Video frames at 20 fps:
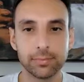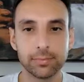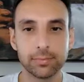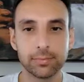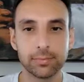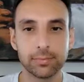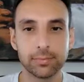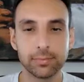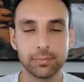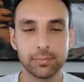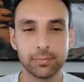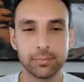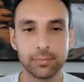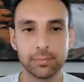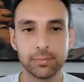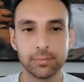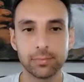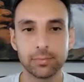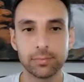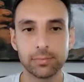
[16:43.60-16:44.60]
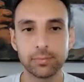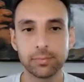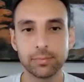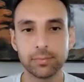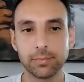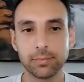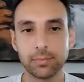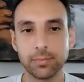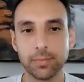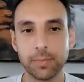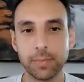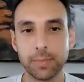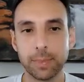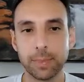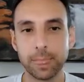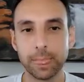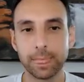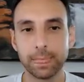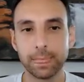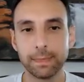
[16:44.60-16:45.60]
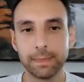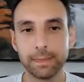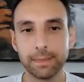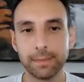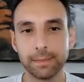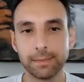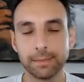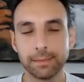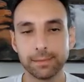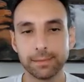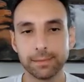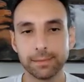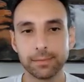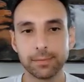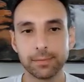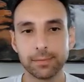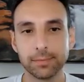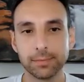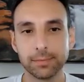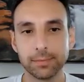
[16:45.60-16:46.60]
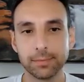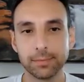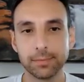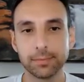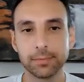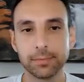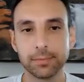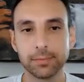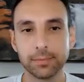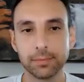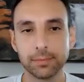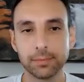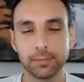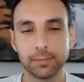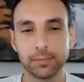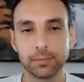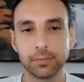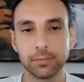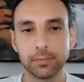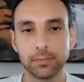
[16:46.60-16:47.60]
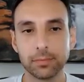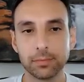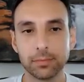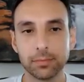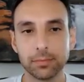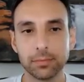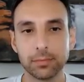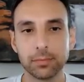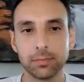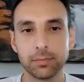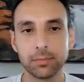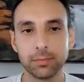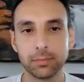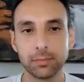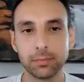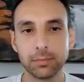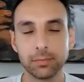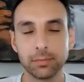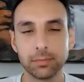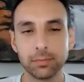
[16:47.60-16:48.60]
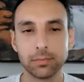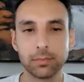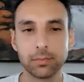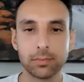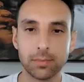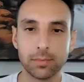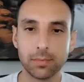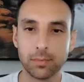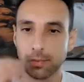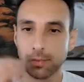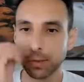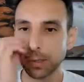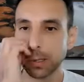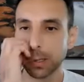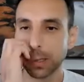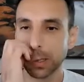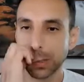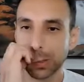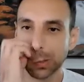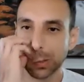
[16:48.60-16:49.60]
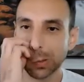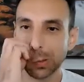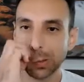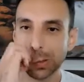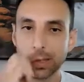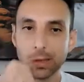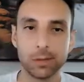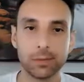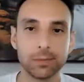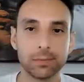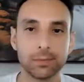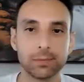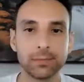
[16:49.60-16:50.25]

[no speech]